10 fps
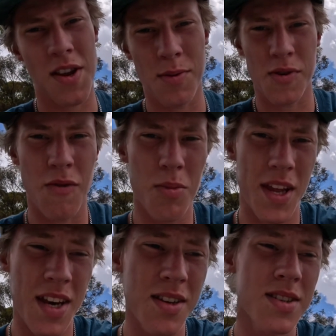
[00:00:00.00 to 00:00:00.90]
tips for
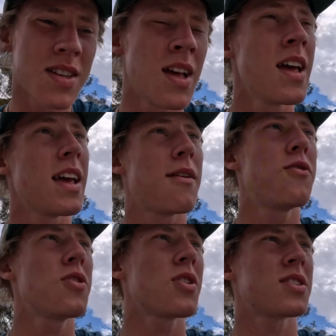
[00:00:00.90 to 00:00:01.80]
beginners. If
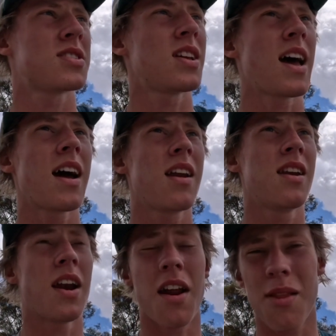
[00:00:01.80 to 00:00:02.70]
you guys had
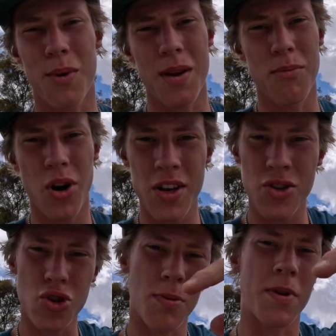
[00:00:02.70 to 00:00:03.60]
another one in mind,
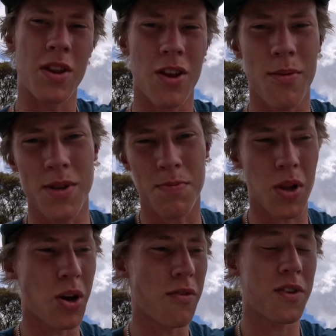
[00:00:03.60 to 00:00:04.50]
drop it in the comments
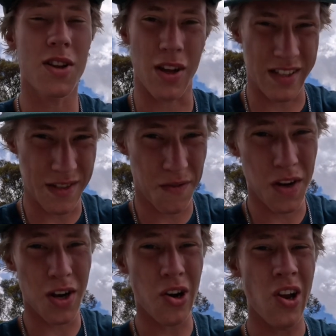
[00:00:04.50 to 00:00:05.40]
below. If you did like this
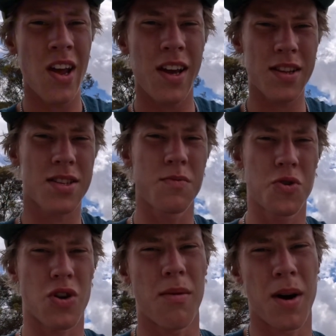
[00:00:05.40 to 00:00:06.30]
video, hit the
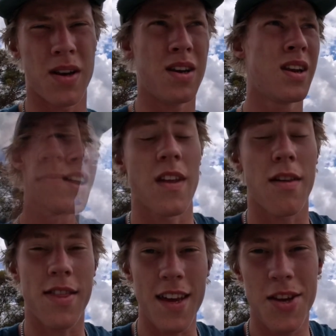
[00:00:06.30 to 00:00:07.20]
subscribe button.
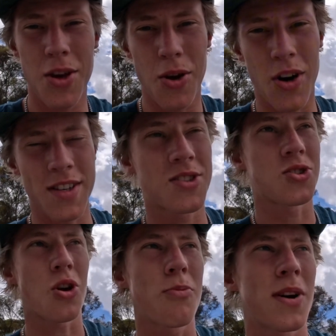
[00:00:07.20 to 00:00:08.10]
Thank you guys
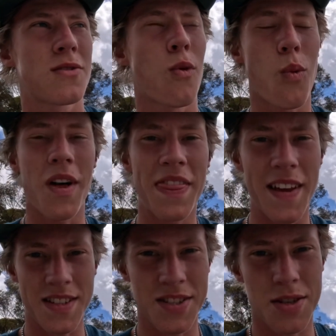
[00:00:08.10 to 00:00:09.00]
so much for
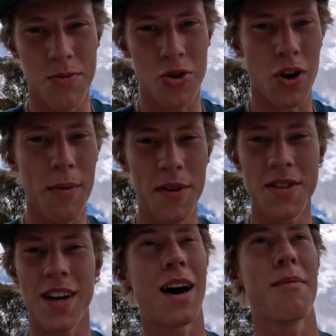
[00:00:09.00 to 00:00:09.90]
1,000
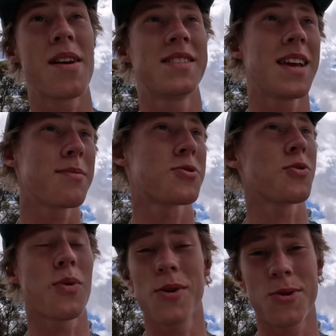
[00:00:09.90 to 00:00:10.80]
subscribers. It means the
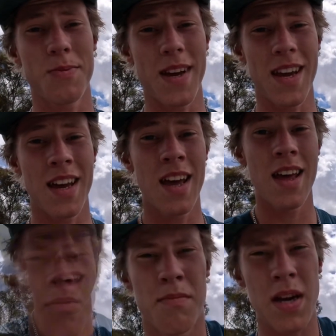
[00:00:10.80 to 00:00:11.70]
absolute world to me.
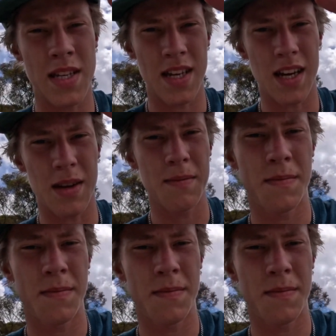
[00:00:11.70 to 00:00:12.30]
Peace out.